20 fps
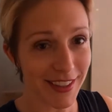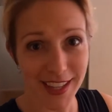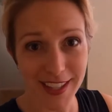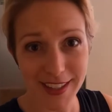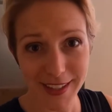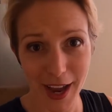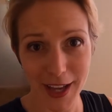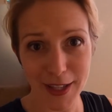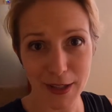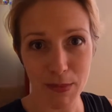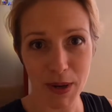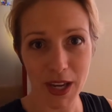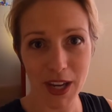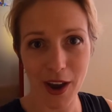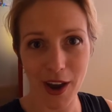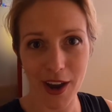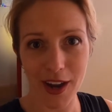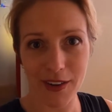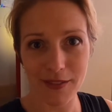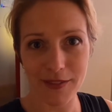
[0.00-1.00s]
These guys have been
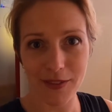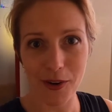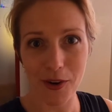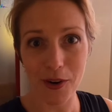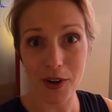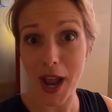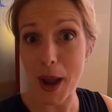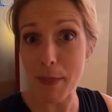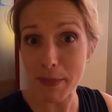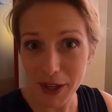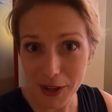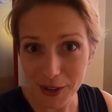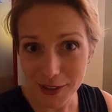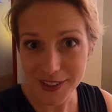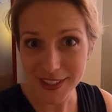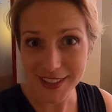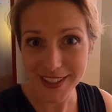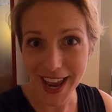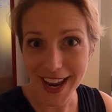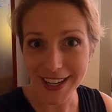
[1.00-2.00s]
going for coming on
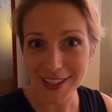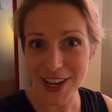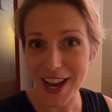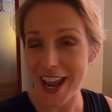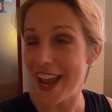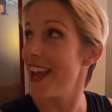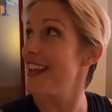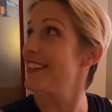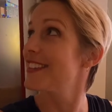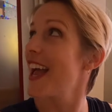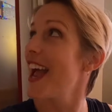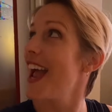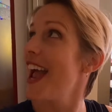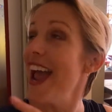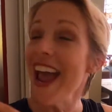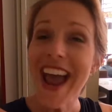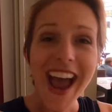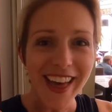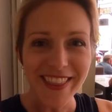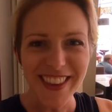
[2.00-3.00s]
to 10 years,
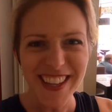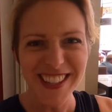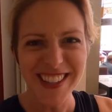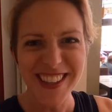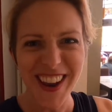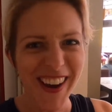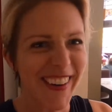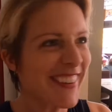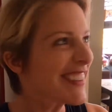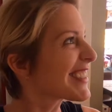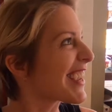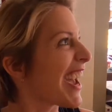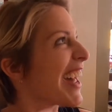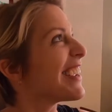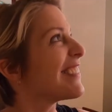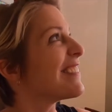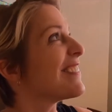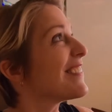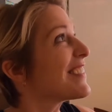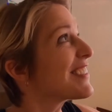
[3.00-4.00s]
and these ducks kind
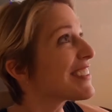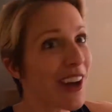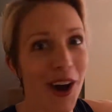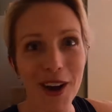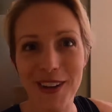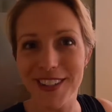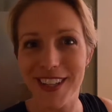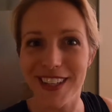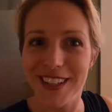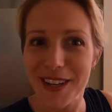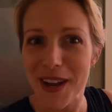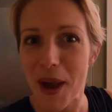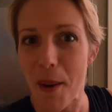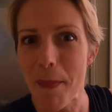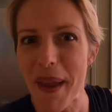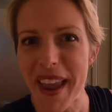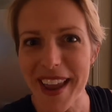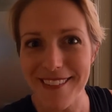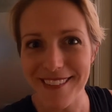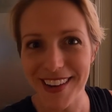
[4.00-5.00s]
of started
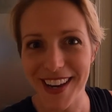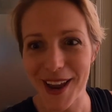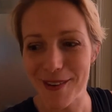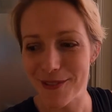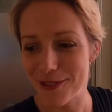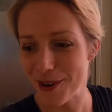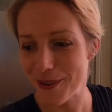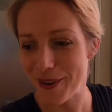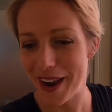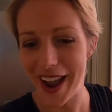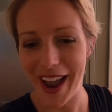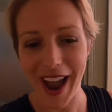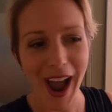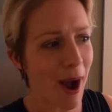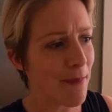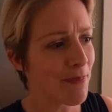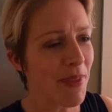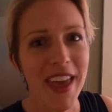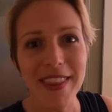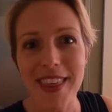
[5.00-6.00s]
appearing everywhere.